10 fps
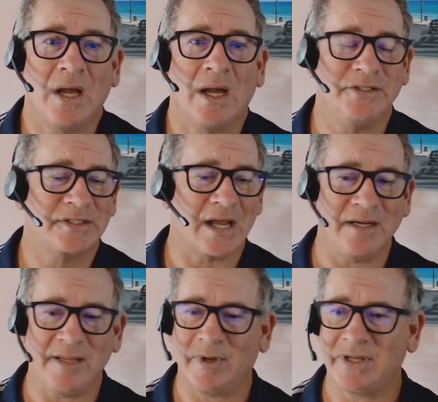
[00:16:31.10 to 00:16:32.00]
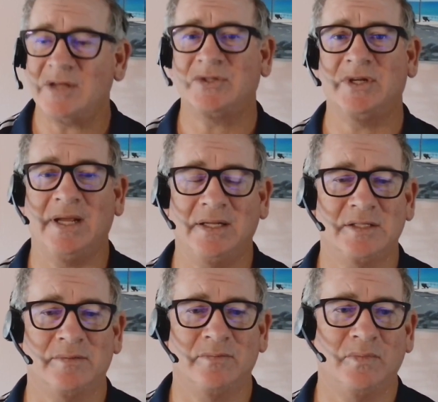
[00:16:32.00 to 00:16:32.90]
I just got an email yesterday on
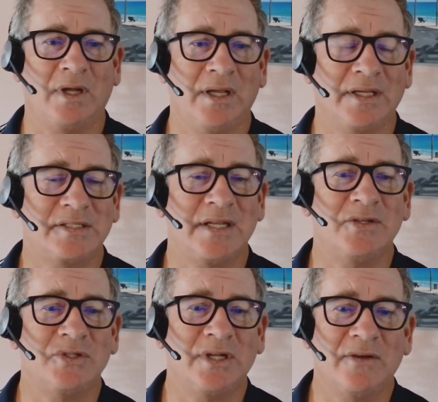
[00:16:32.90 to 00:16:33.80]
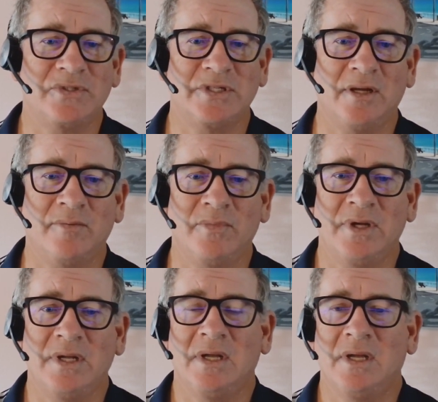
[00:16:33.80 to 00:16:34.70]
some extension of some
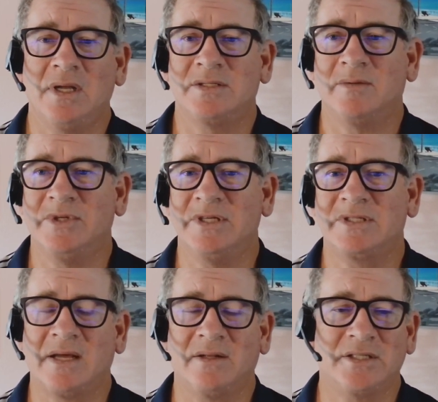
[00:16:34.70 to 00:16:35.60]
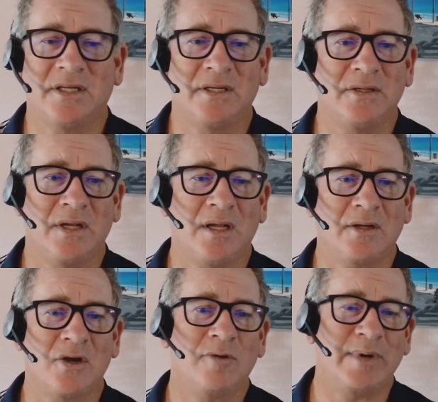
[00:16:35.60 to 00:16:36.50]
discounts on
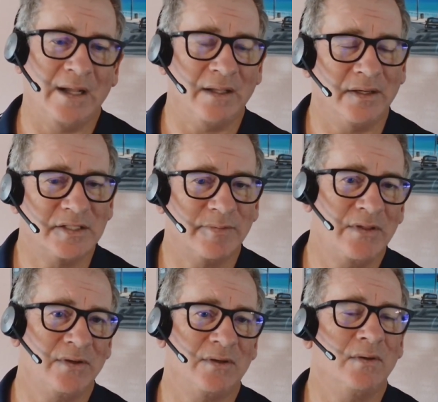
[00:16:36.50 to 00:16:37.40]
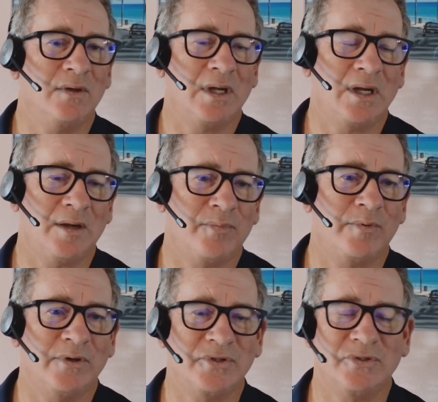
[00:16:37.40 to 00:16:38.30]
Copilot and some other
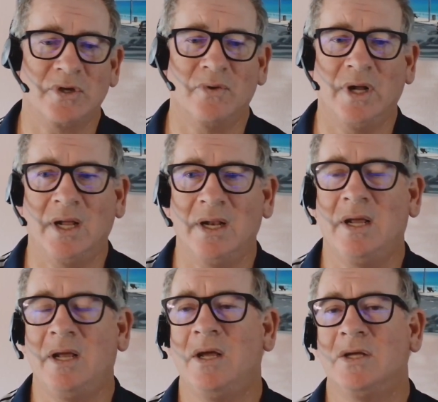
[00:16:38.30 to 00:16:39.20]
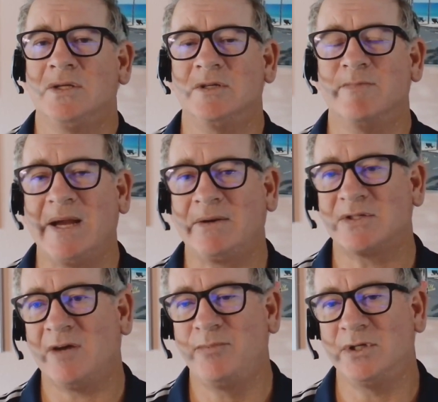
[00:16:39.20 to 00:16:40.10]
promotions going on. So as
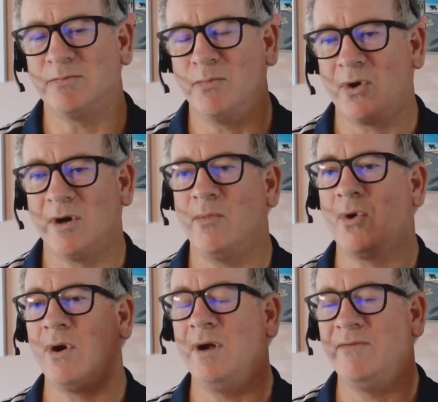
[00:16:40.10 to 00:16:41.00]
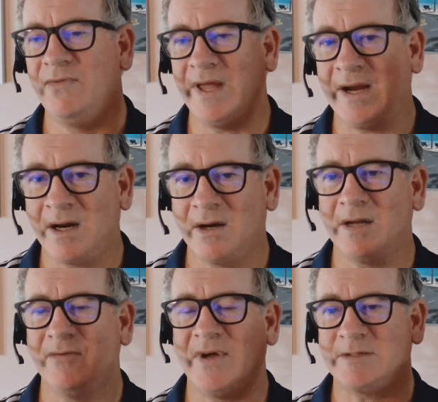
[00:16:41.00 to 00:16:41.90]
Microsoft puts more and more of their
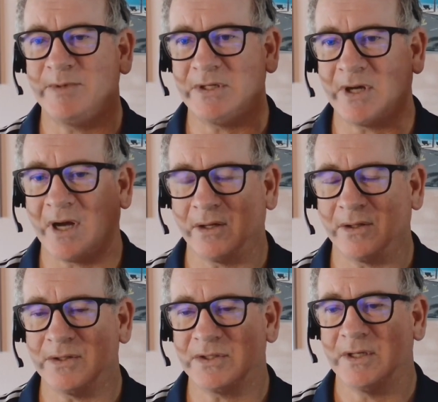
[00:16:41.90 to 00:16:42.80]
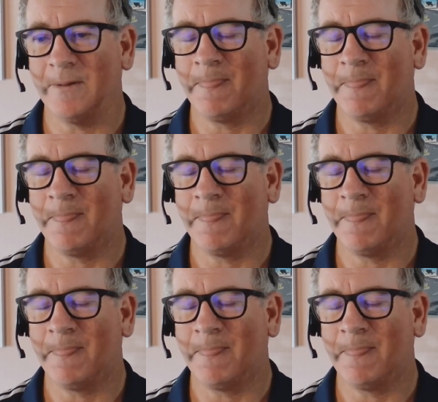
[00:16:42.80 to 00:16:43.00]
investment dollars